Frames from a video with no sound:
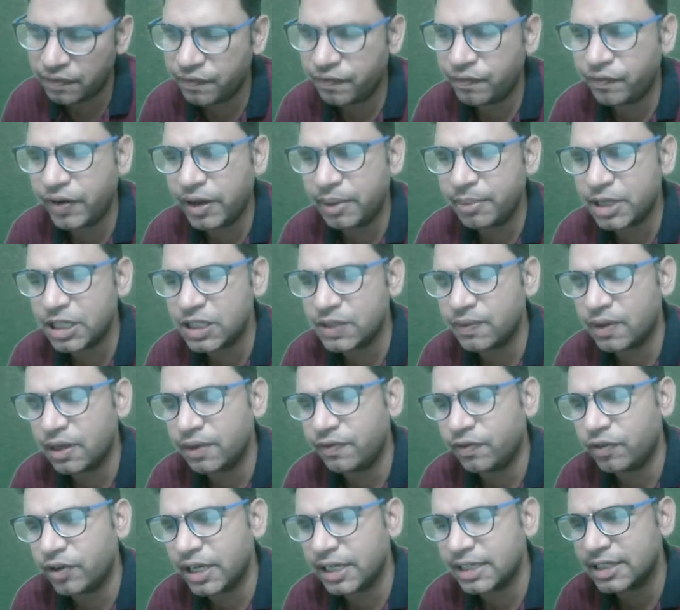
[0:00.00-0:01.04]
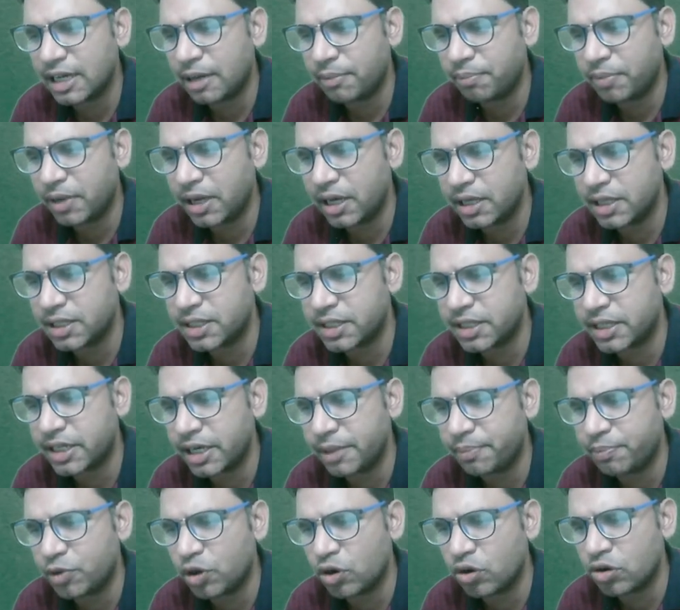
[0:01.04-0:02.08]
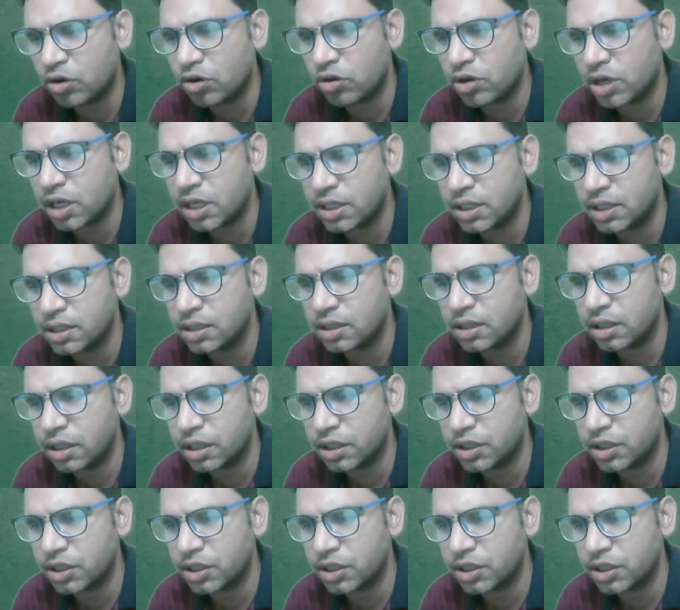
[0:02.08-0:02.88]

famous one, for example, streptococcus